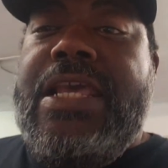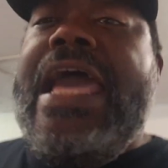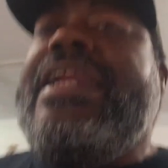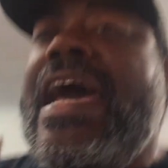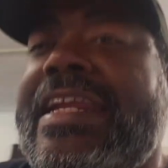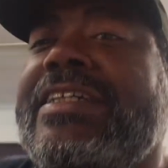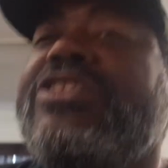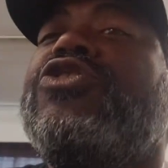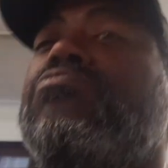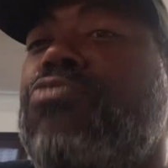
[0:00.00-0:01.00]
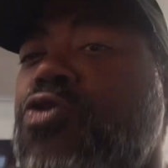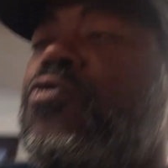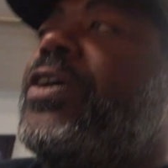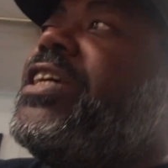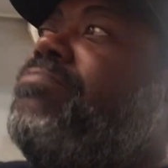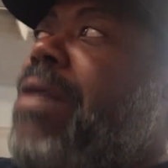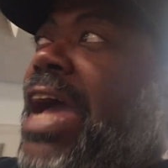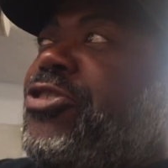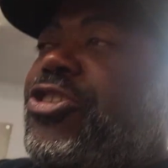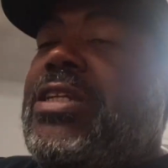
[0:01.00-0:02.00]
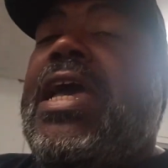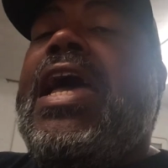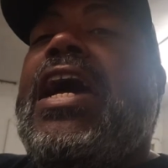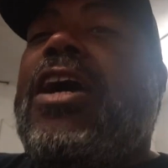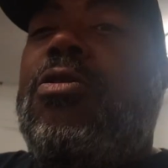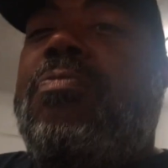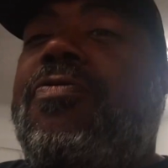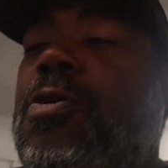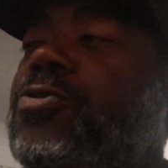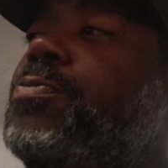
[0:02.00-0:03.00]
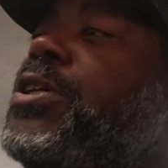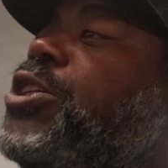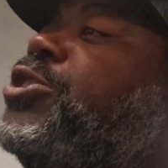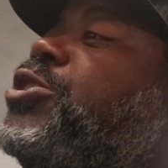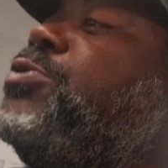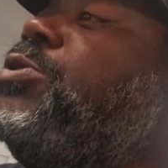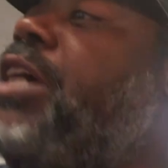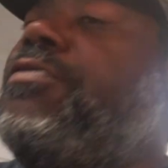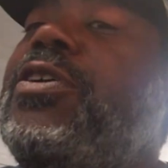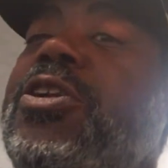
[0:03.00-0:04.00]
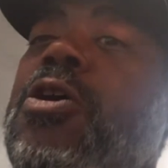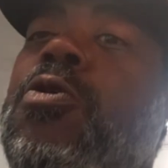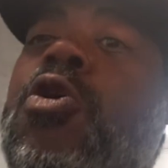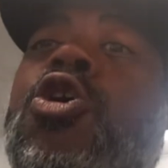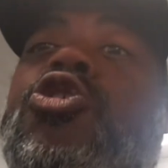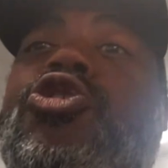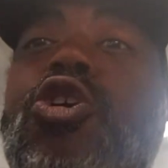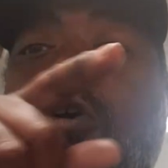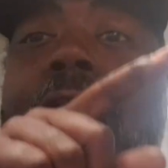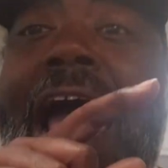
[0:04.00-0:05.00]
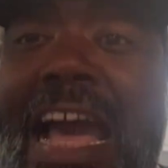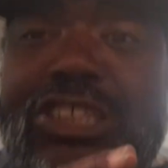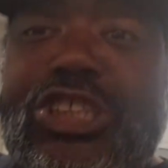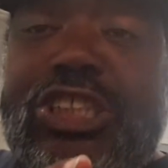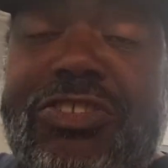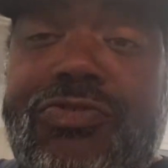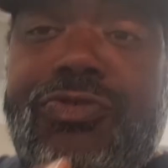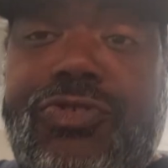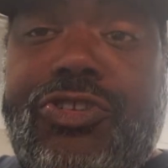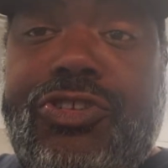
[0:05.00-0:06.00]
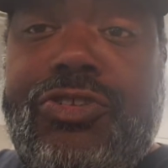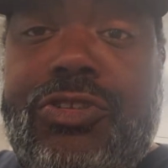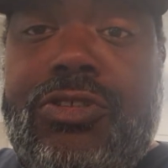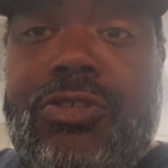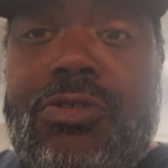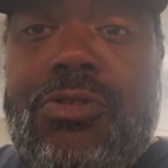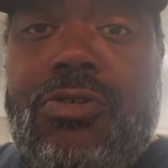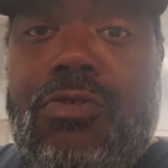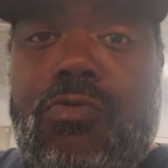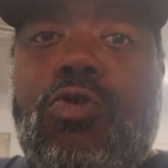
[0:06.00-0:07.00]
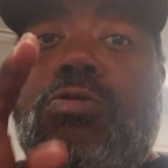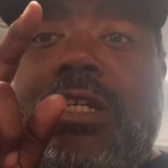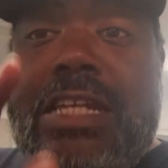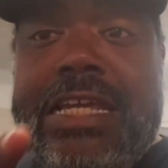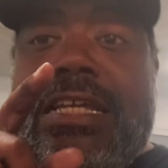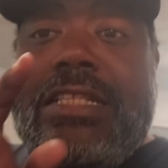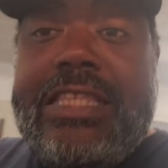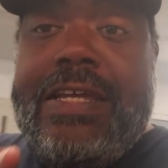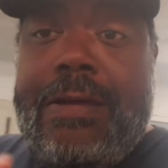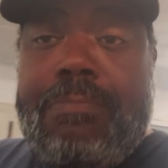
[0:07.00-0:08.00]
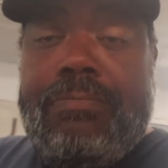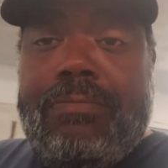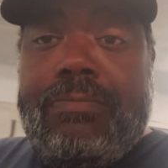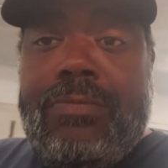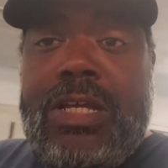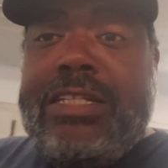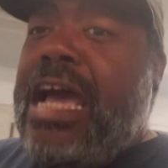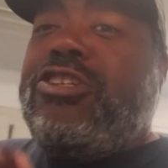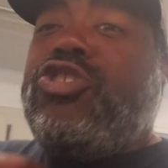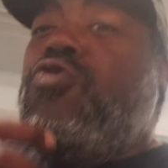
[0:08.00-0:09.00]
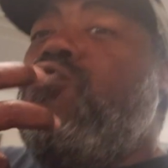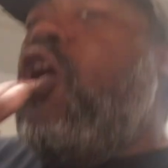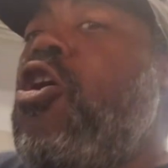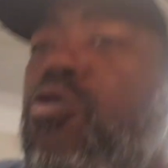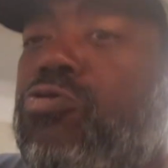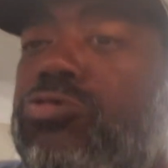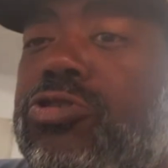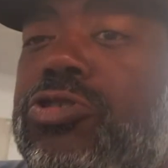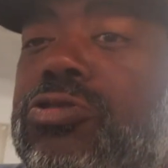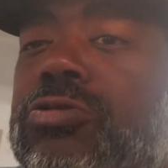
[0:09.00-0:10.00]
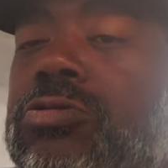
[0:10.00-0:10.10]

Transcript: And that is to move with compassion. Help folks because you never know. Your actions will lead them, not your words.